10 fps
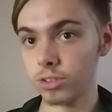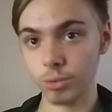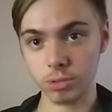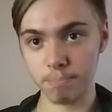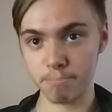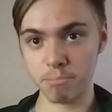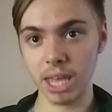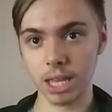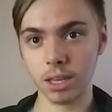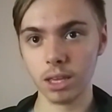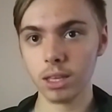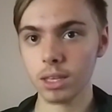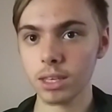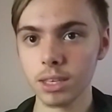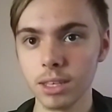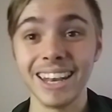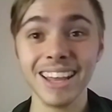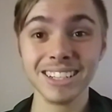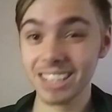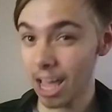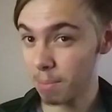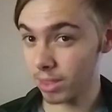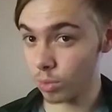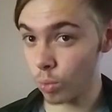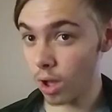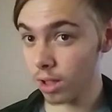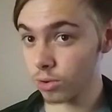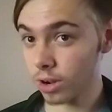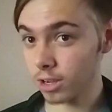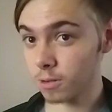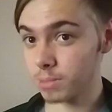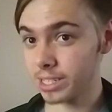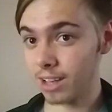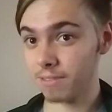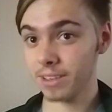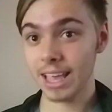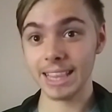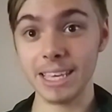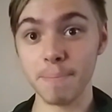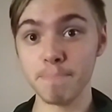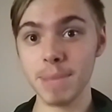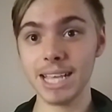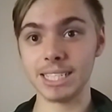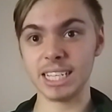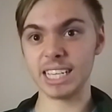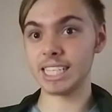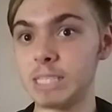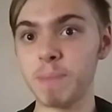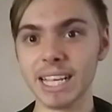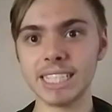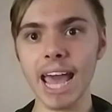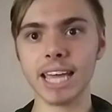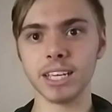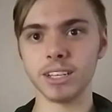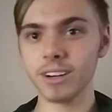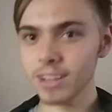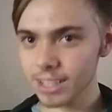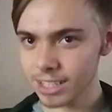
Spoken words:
so it was big. Next, I made the wall crawler himself. The amazing, the spectacular